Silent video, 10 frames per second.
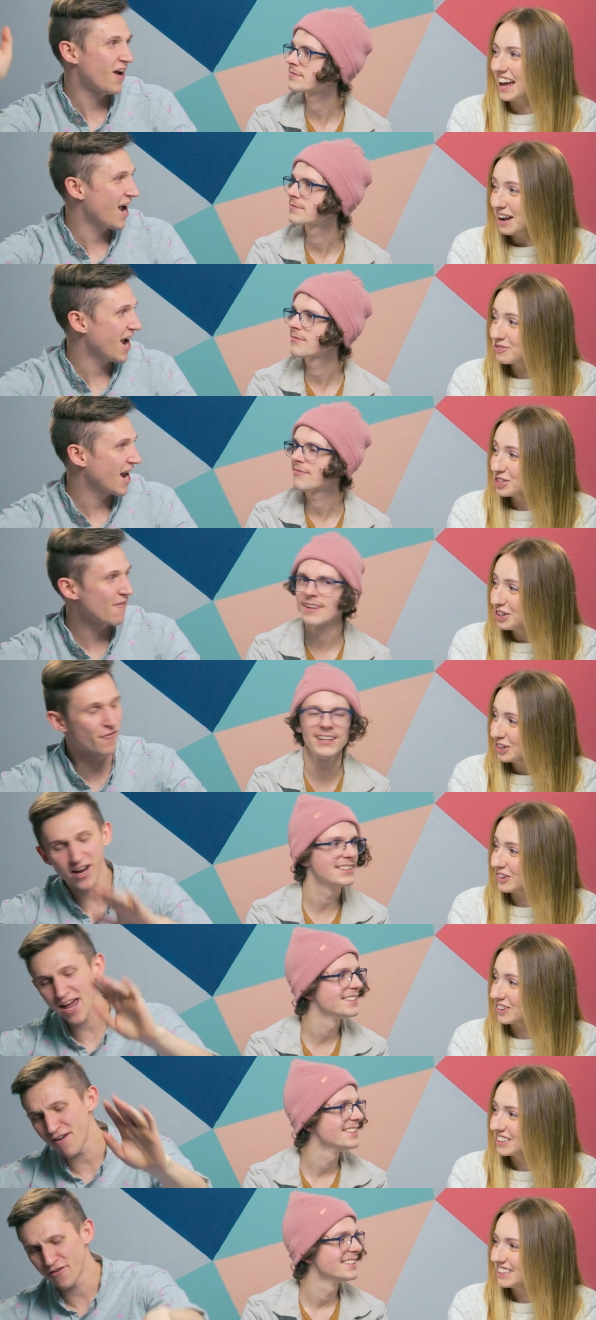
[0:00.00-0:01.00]
Speaker 1: fine. I
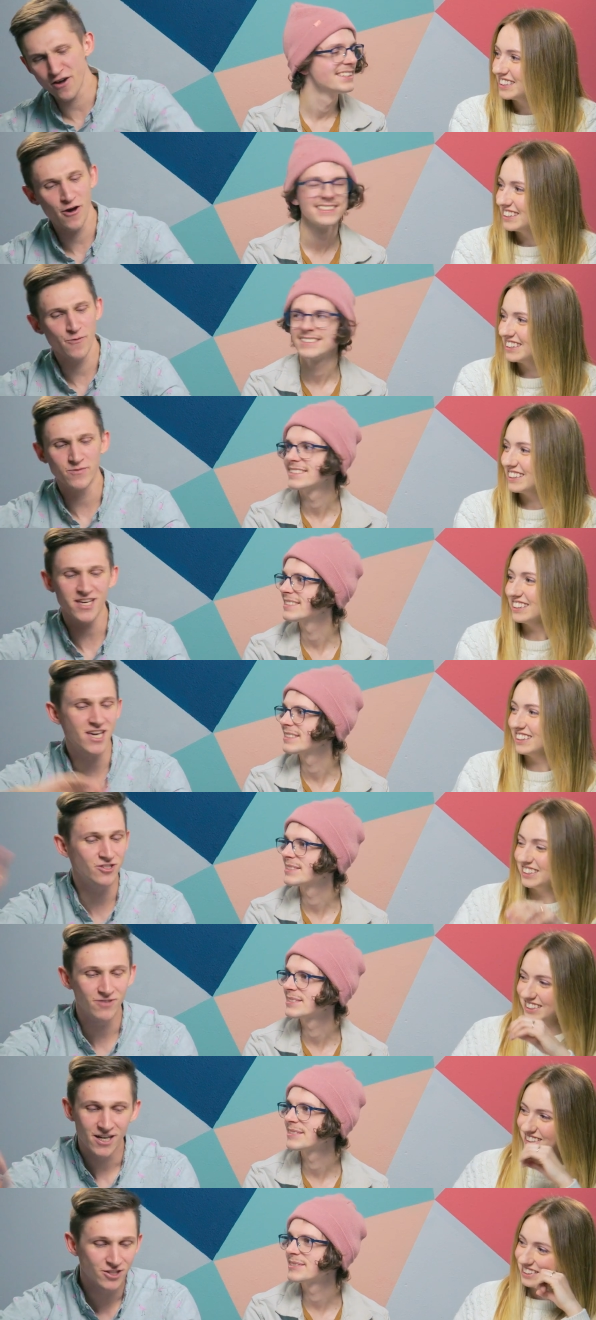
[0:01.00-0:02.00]
forgive him. He
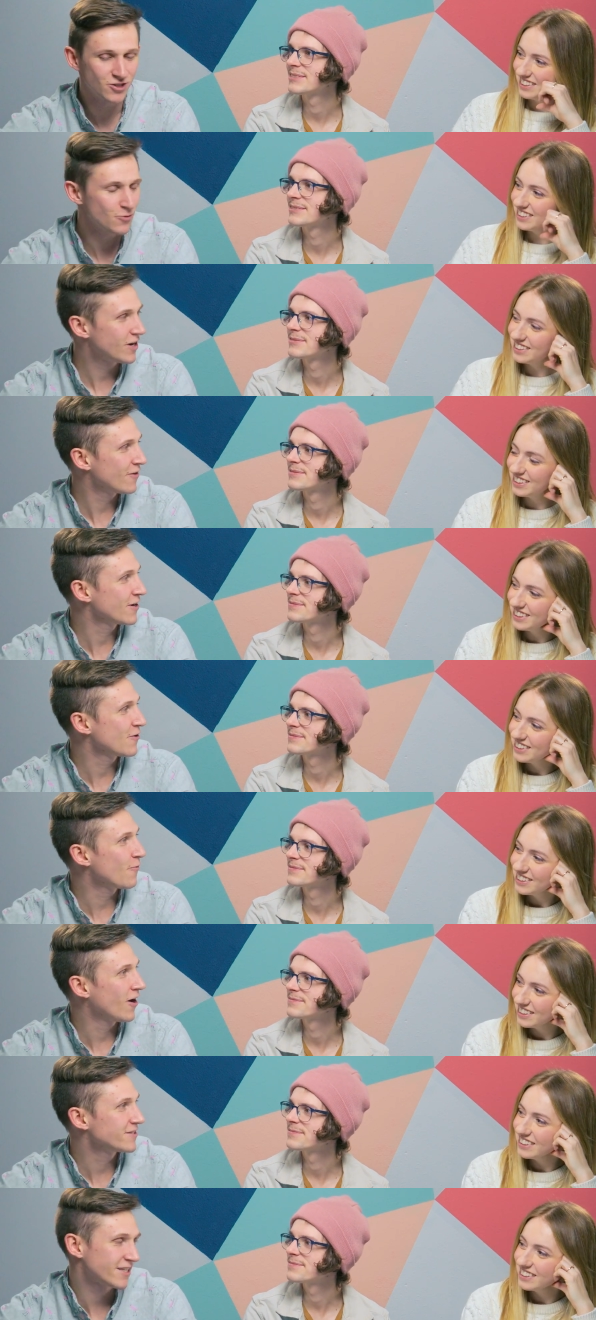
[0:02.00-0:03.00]
could do whatever he
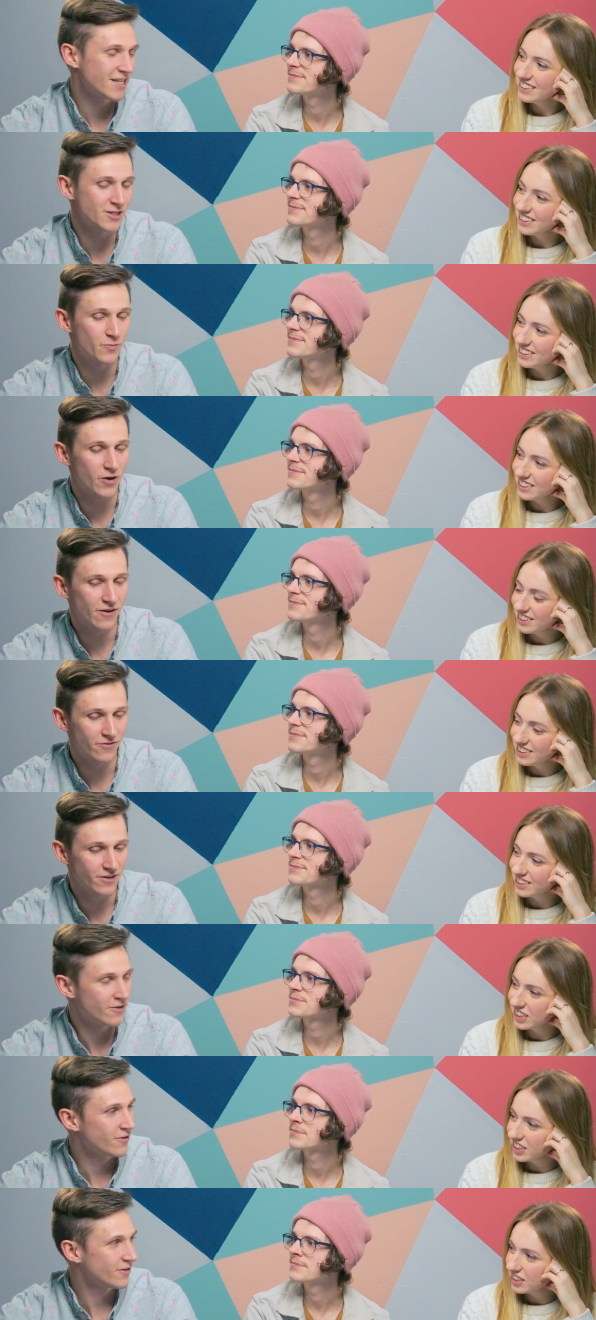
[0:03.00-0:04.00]
wants. Like, he's the
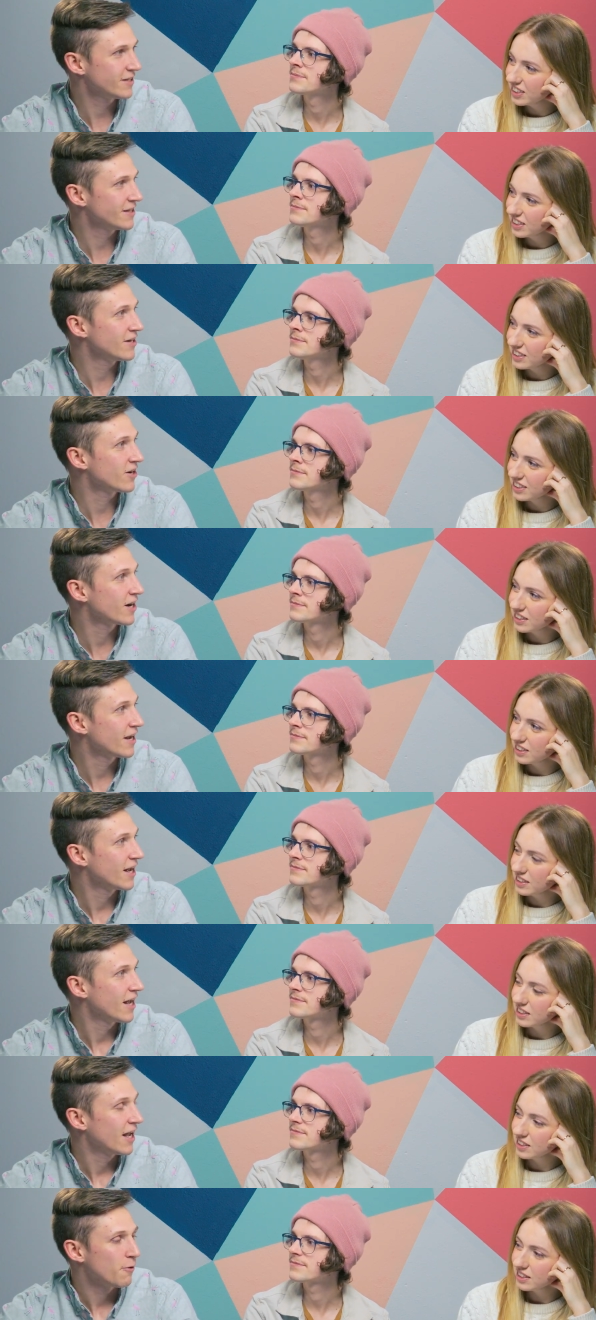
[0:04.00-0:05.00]
prophet or the leader.
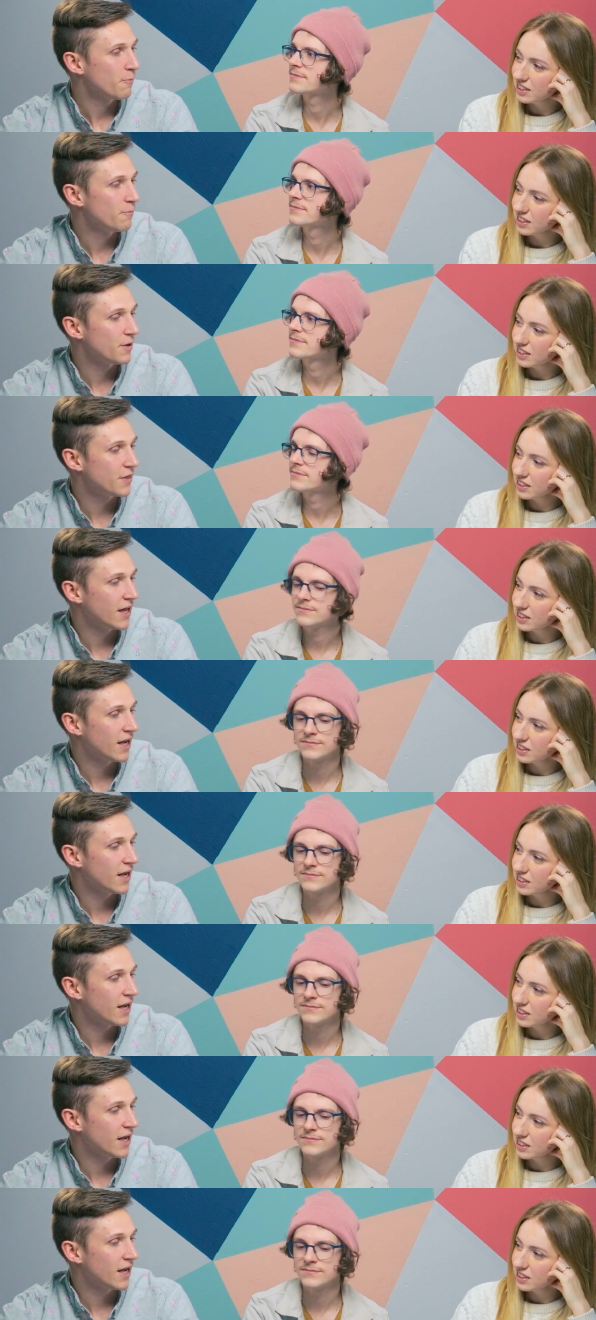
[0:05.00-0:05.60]
But